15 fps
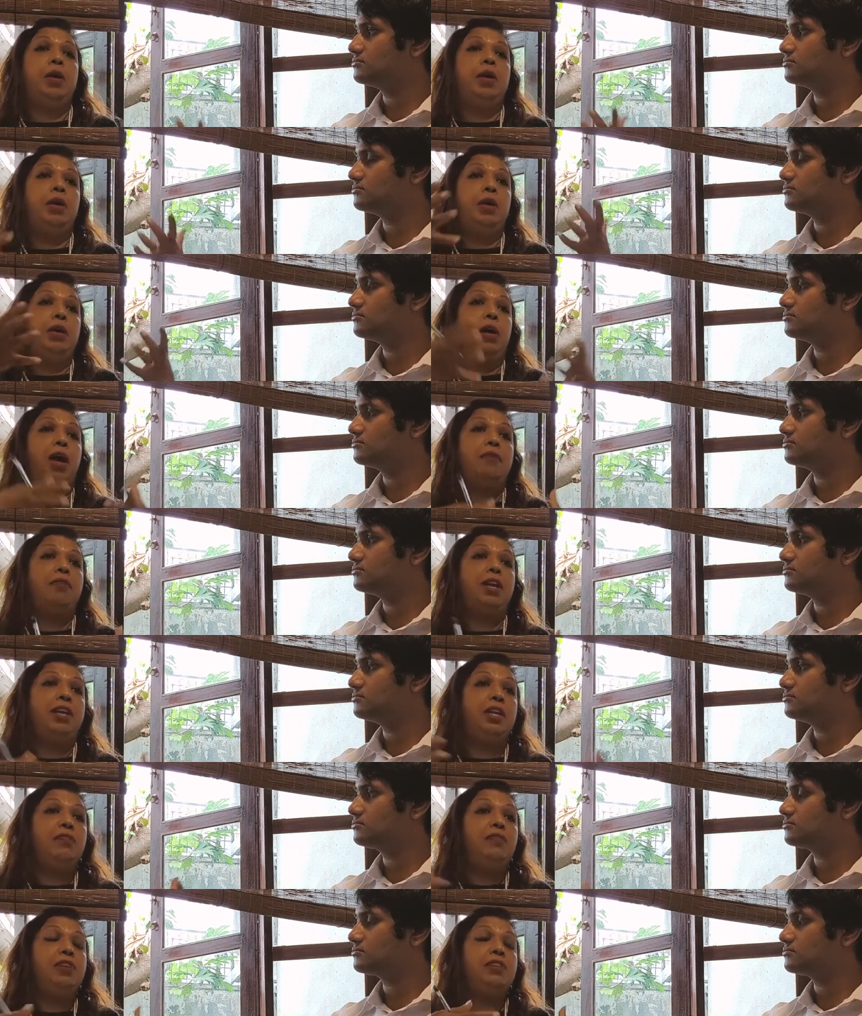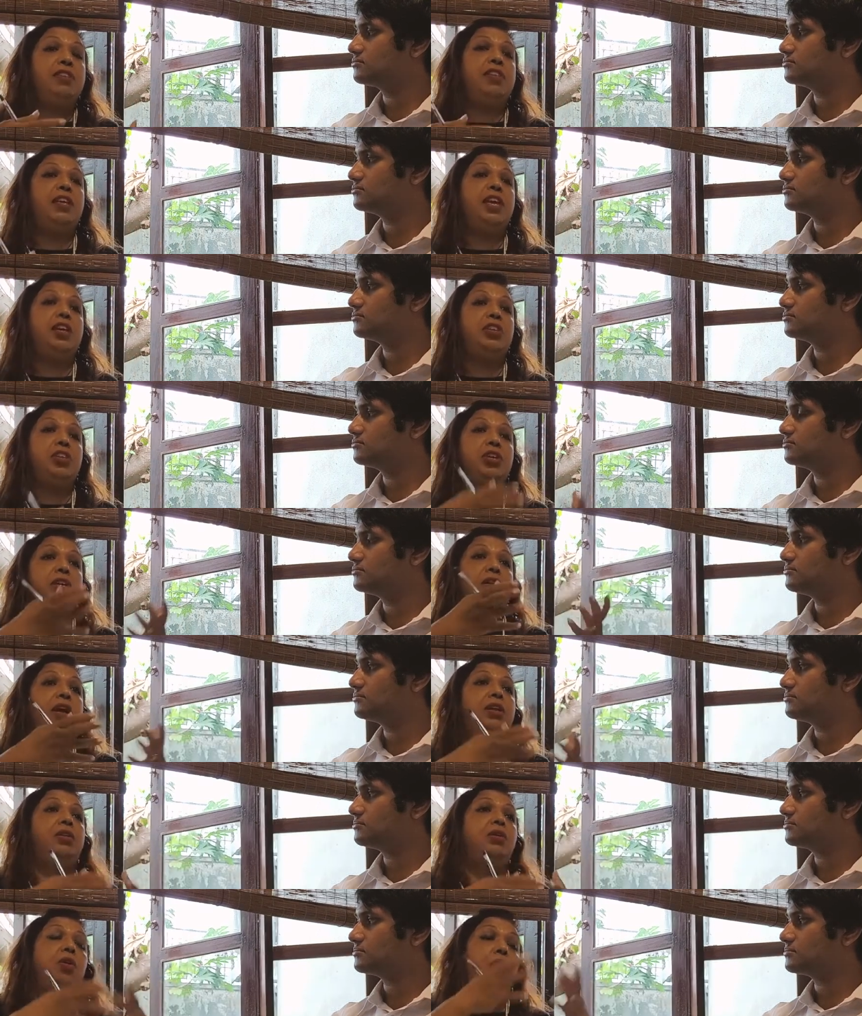Speaker 1: uh, have an investigation
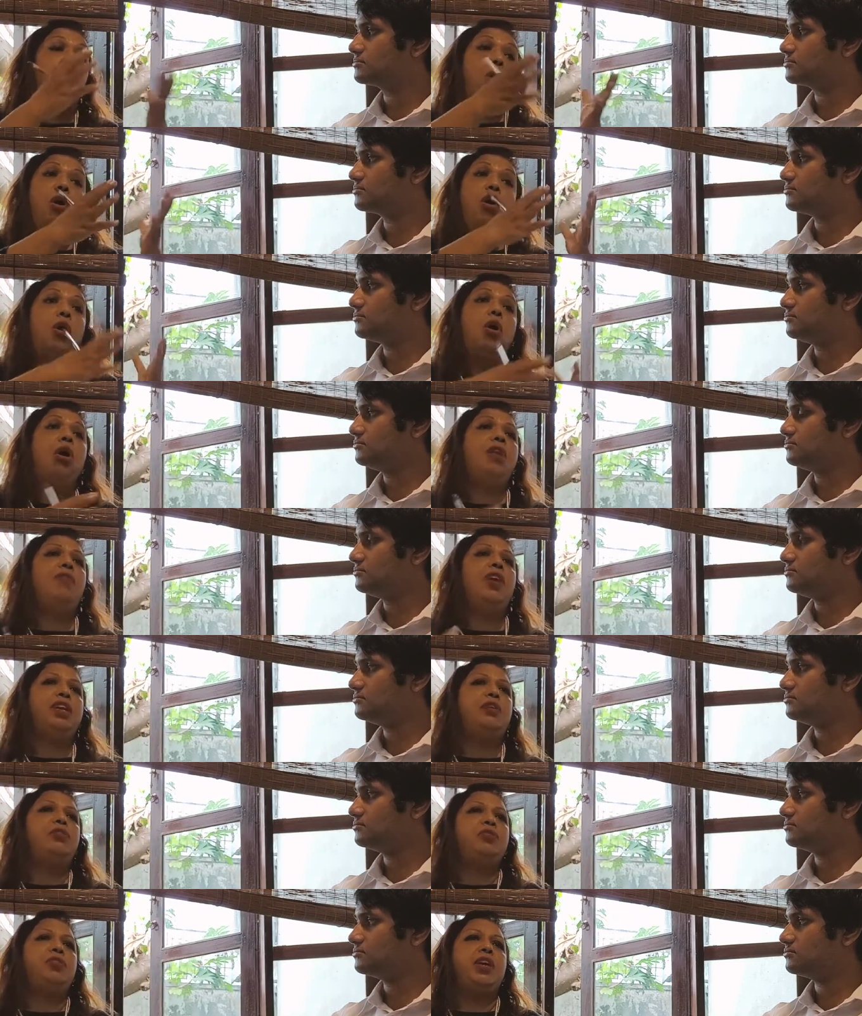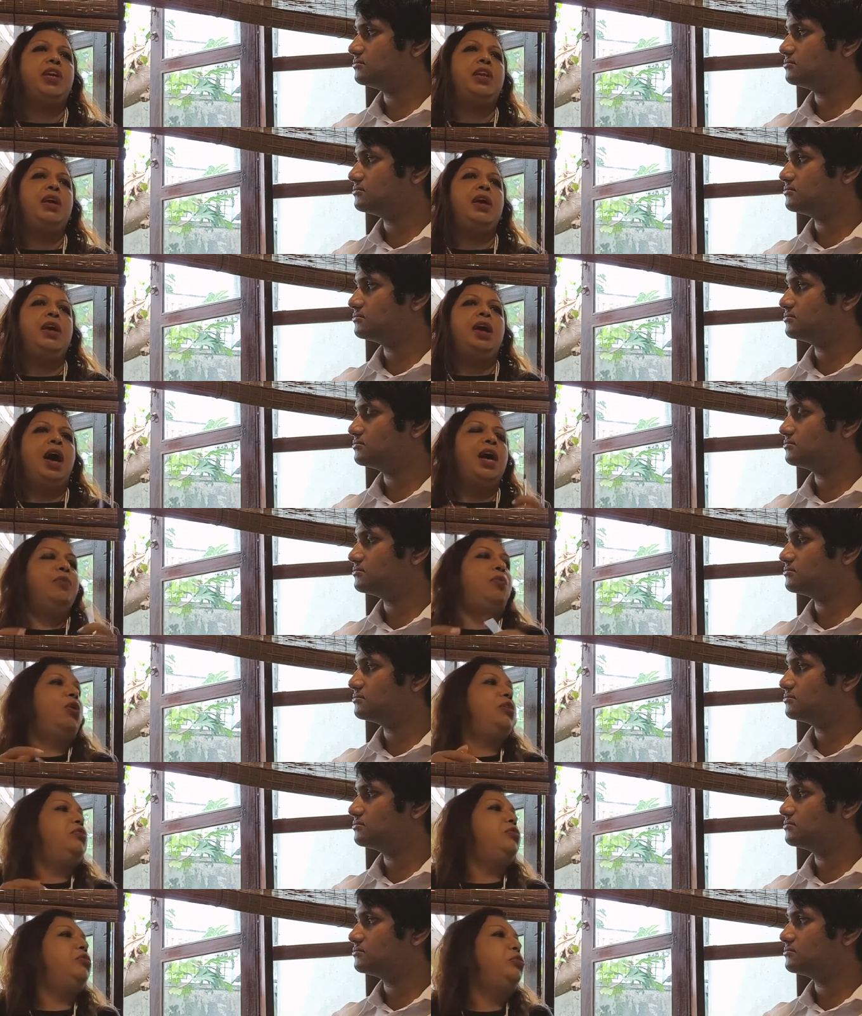and all, all what you said I
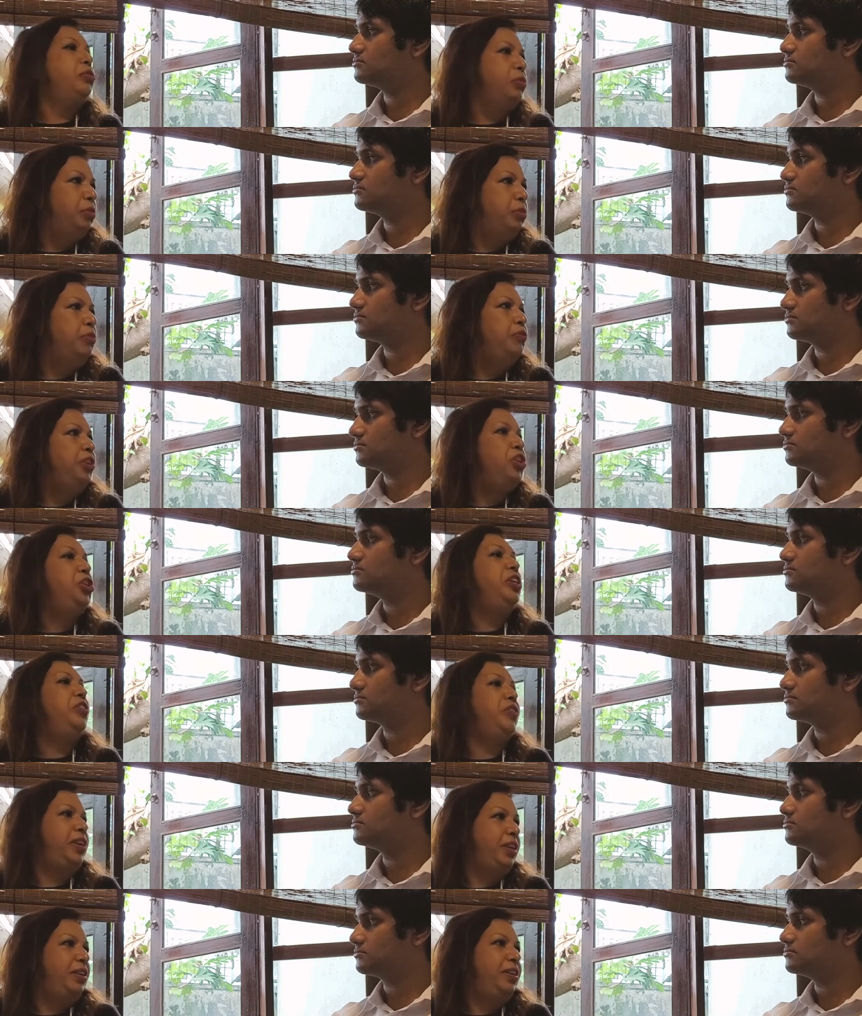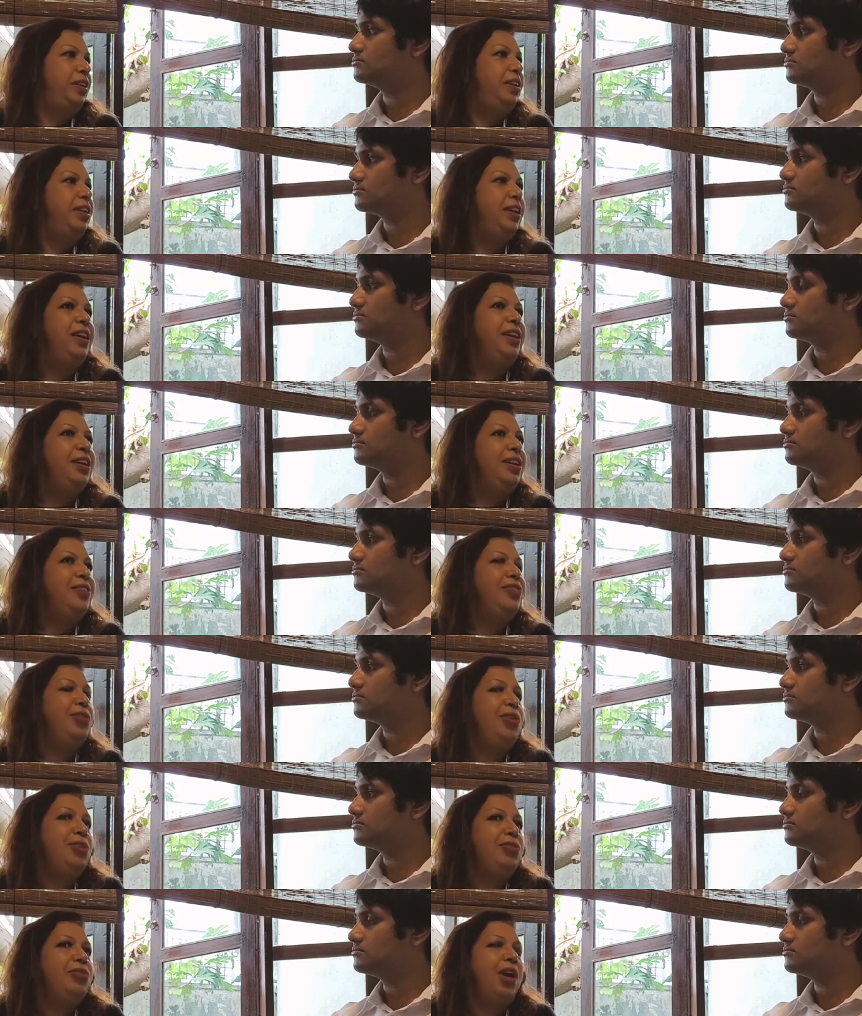want to do for children.
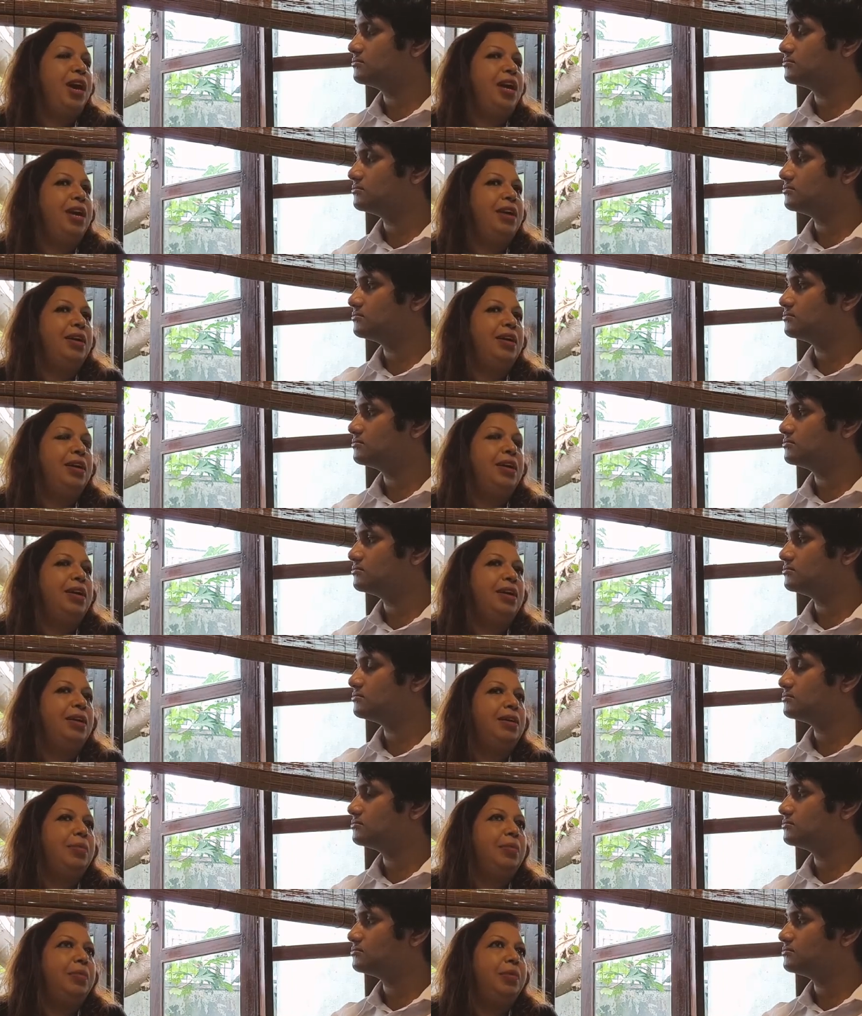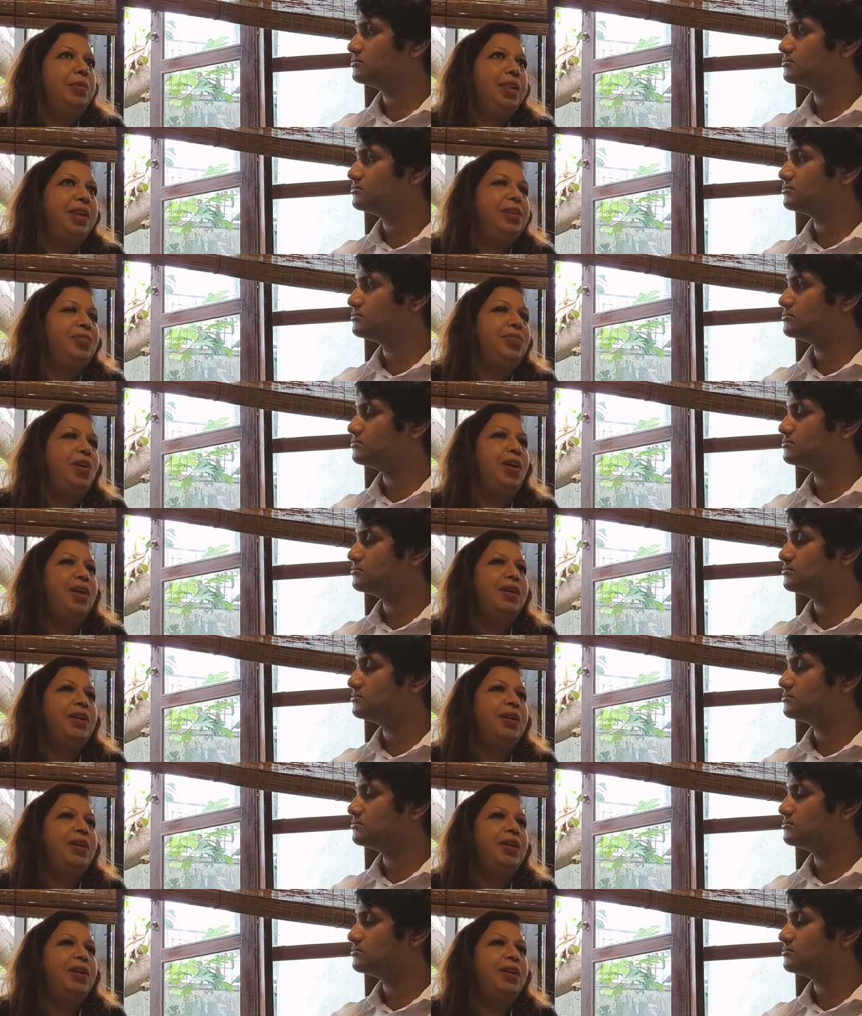So, so I, uh, later on